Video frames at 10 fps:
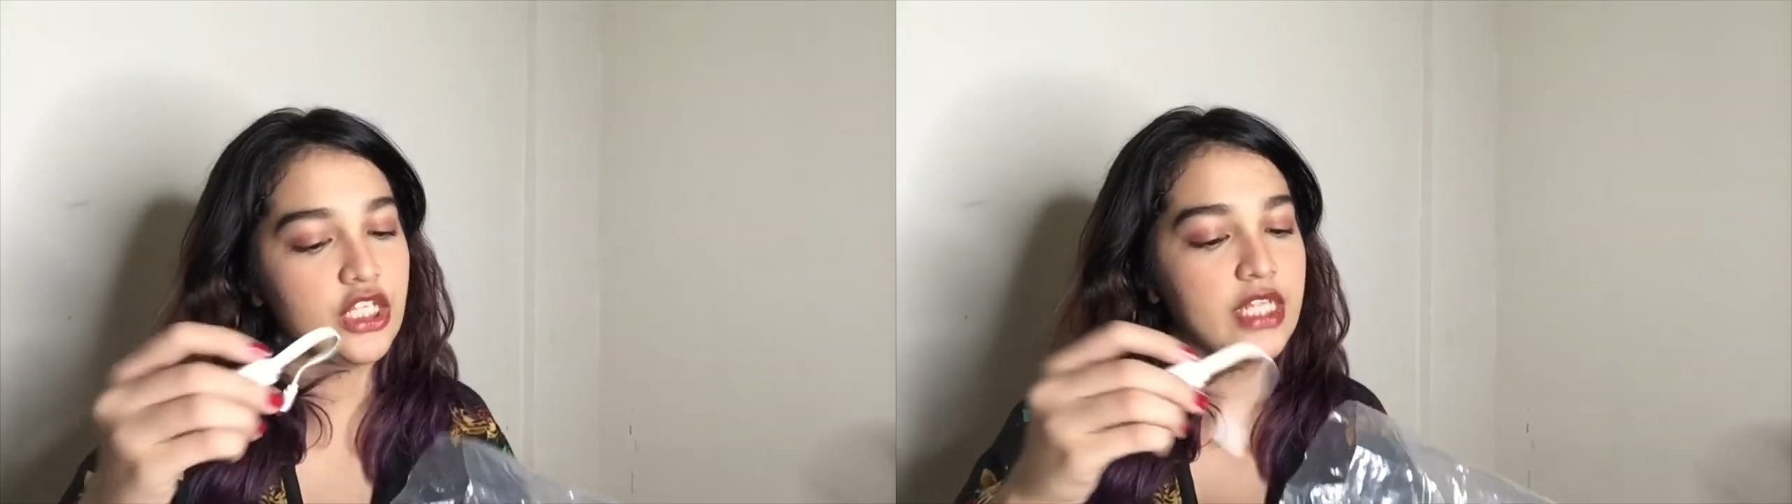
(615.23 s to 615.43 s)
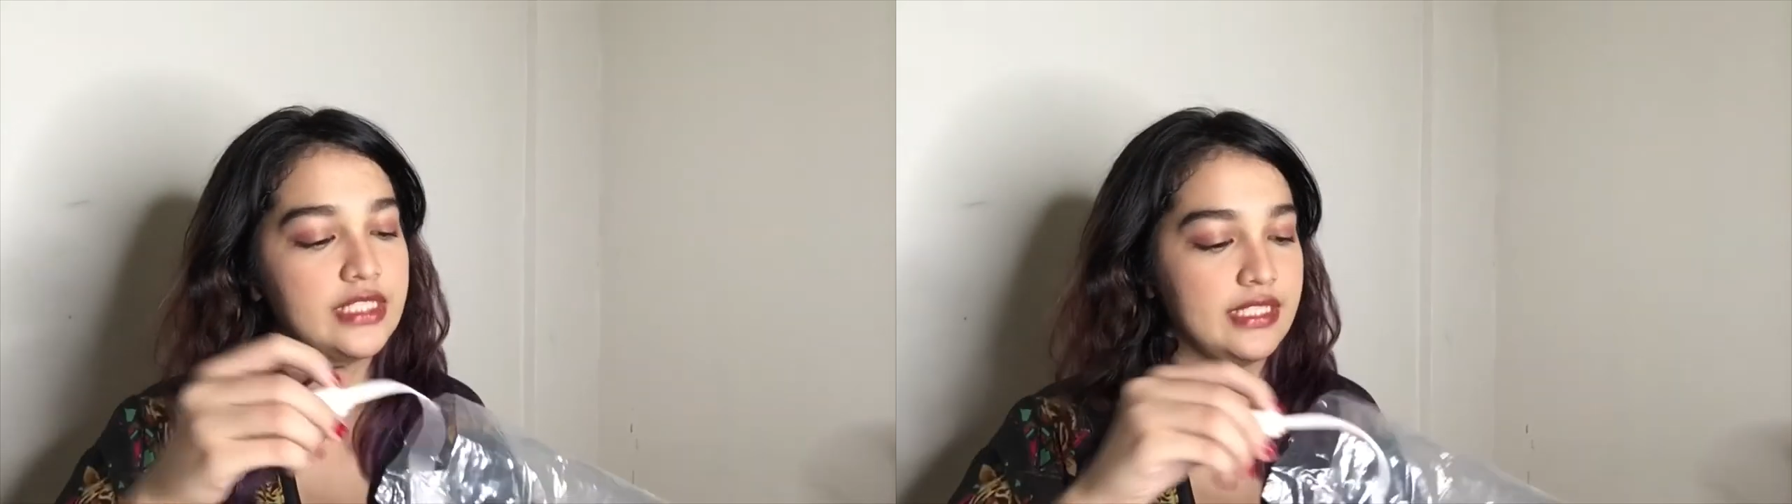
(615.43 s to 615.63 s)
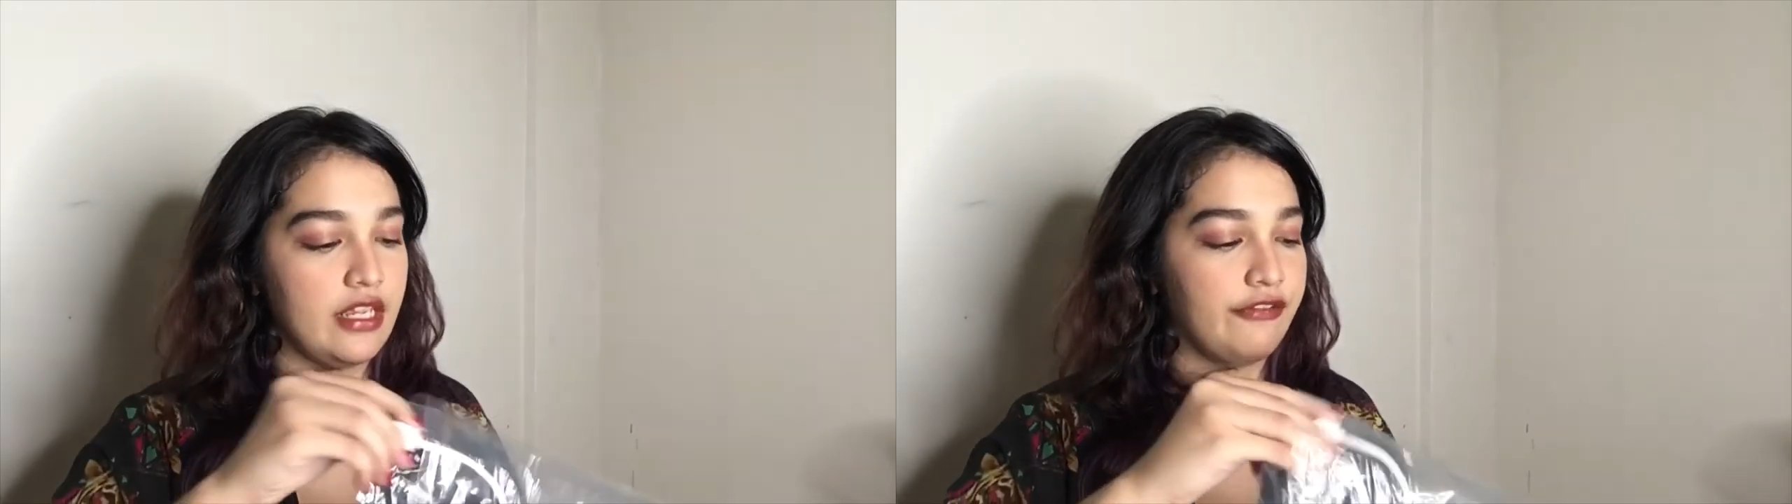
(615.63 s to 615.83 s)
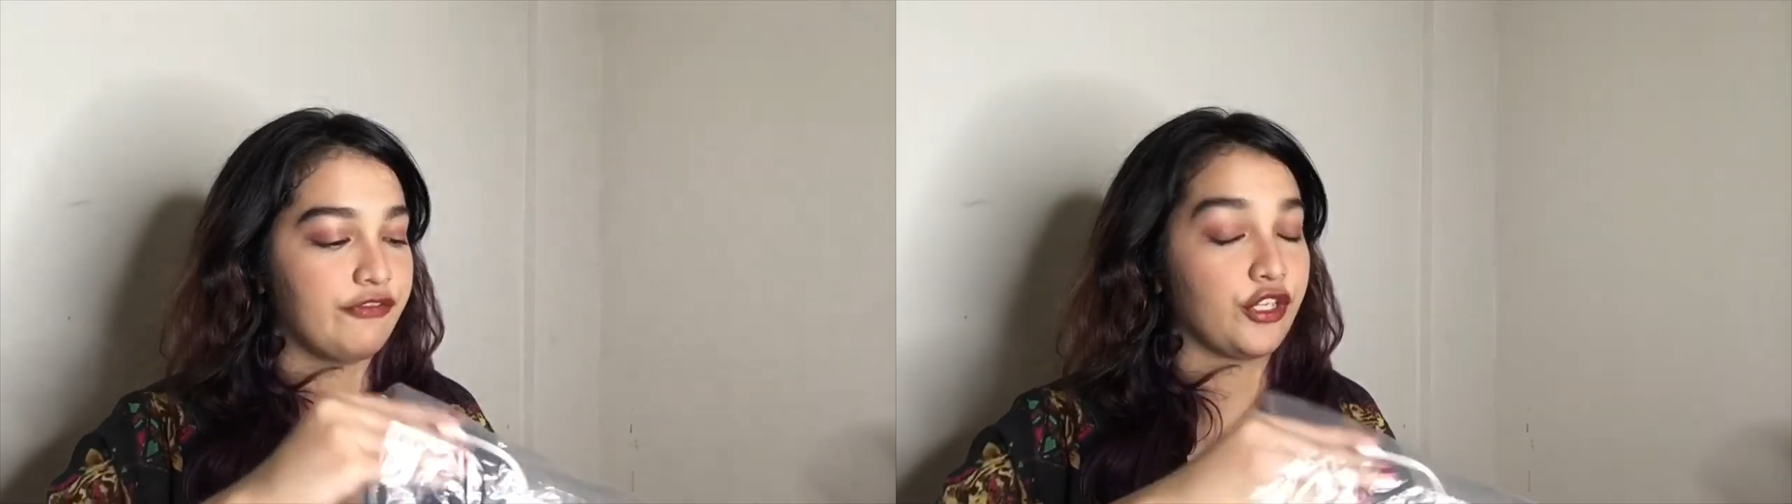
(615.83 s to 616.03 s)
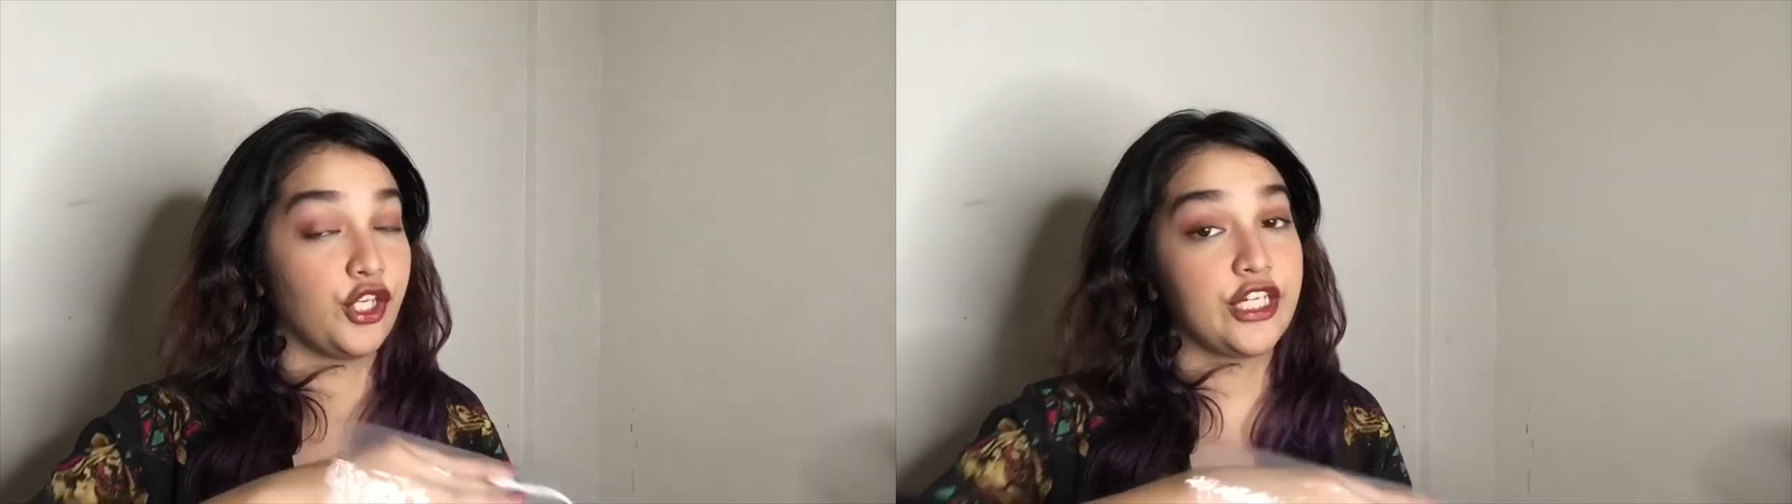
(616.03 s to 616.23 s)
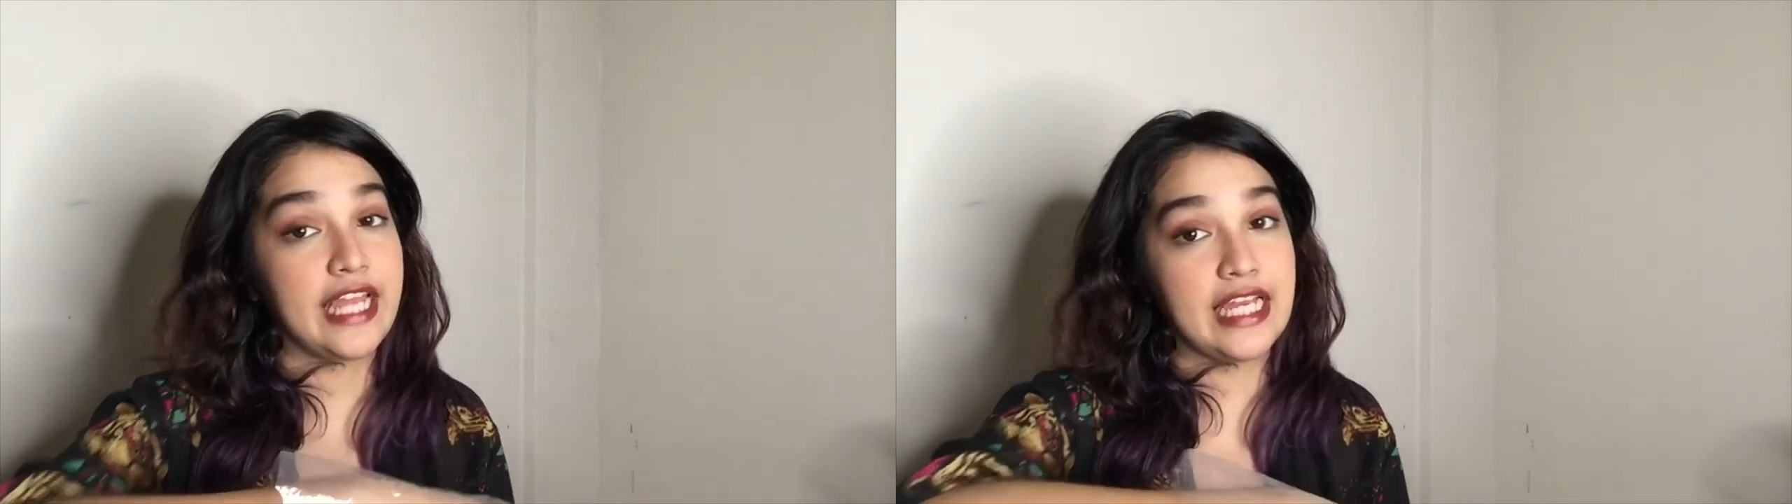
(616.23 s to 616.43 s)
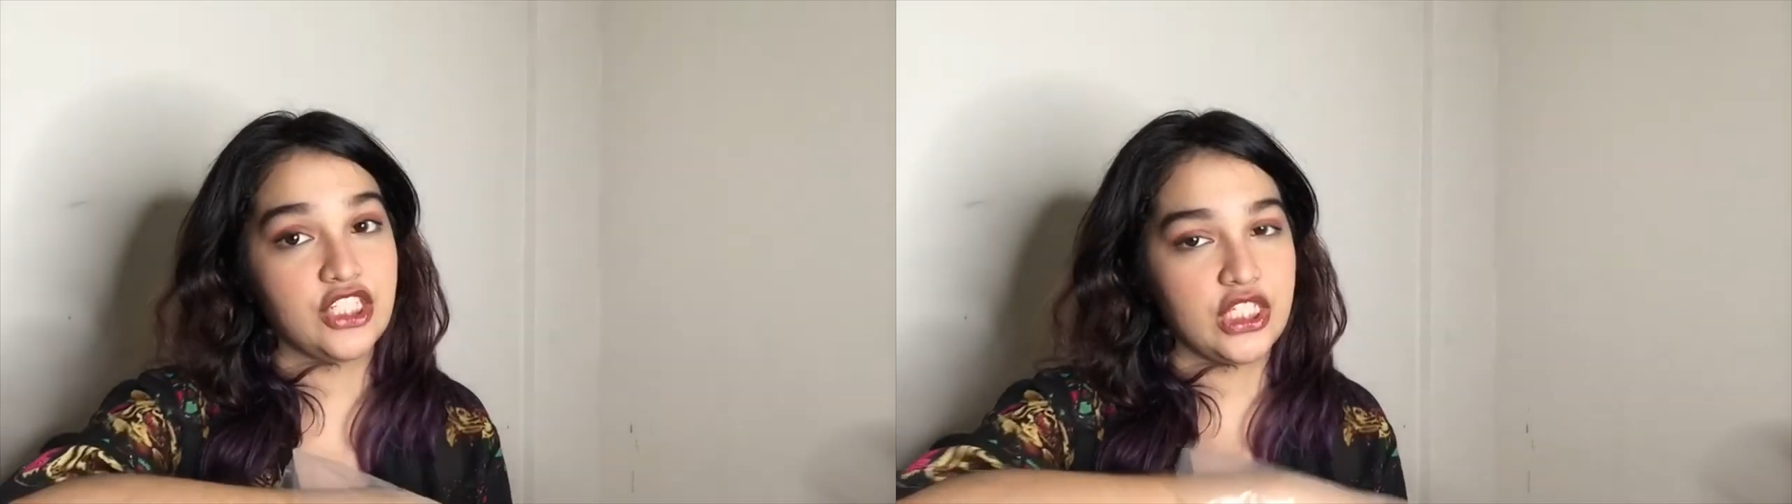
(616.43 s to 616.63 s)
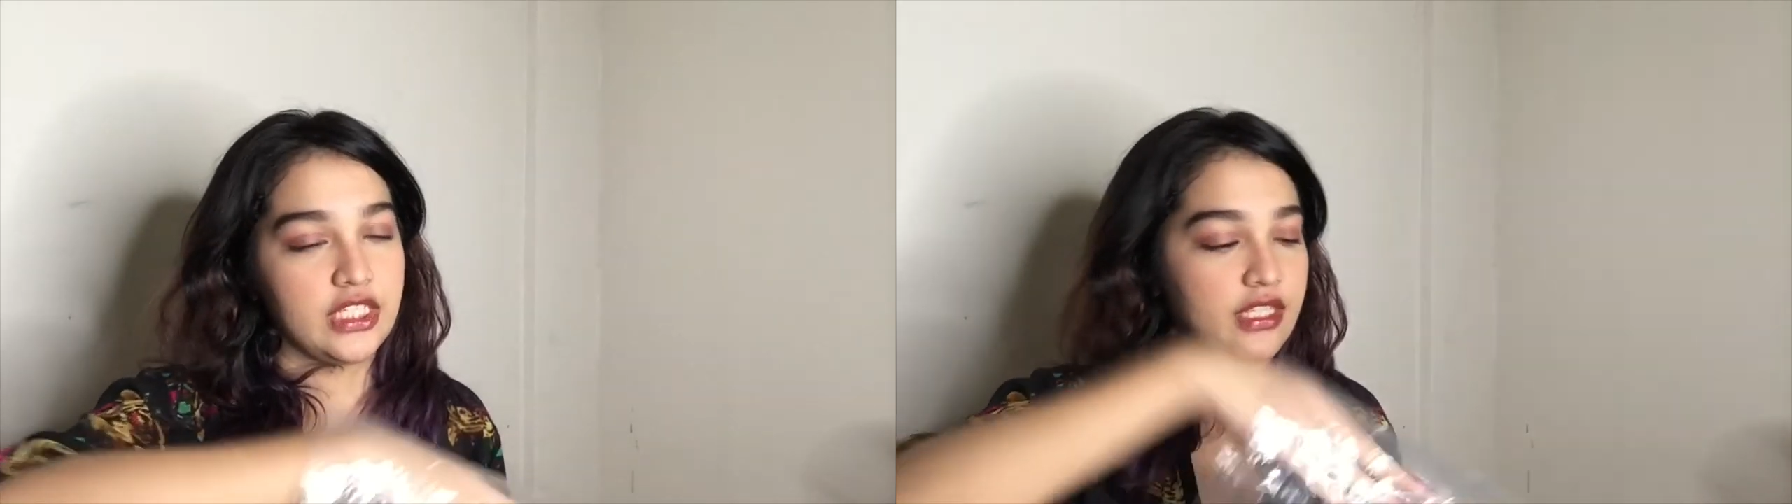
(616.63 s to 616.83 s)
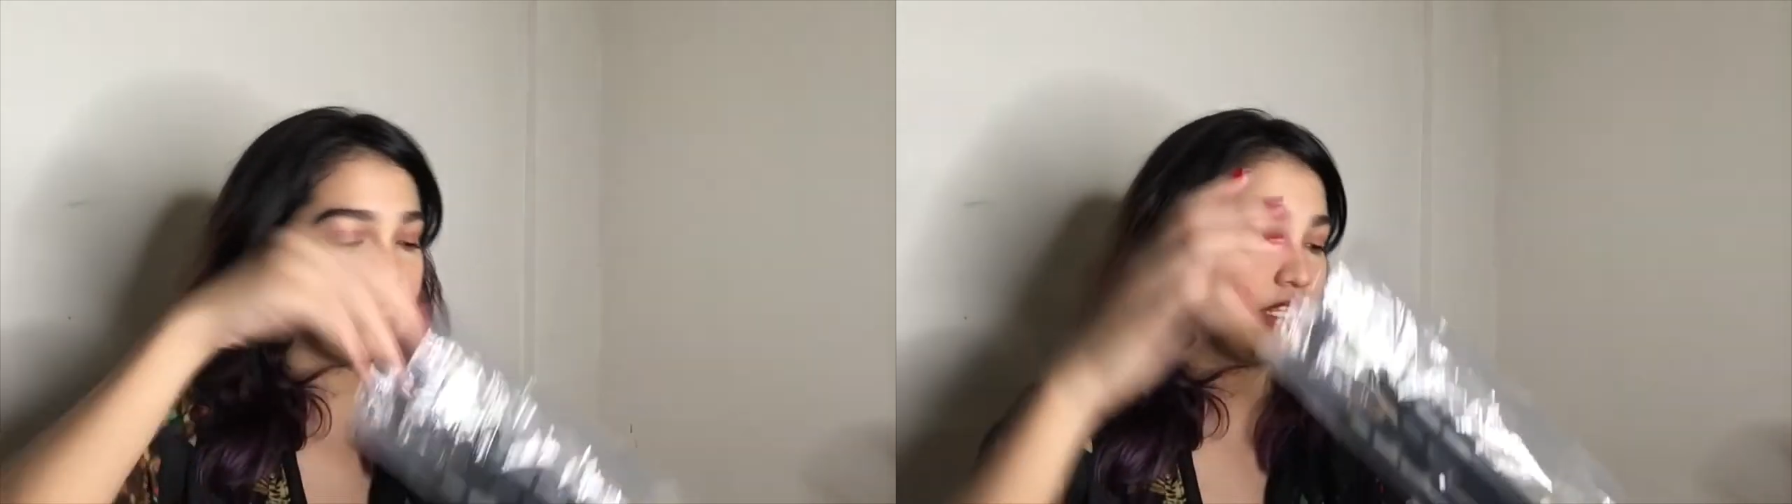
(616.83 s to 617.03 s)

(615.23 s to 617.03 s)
not safe for your gadget.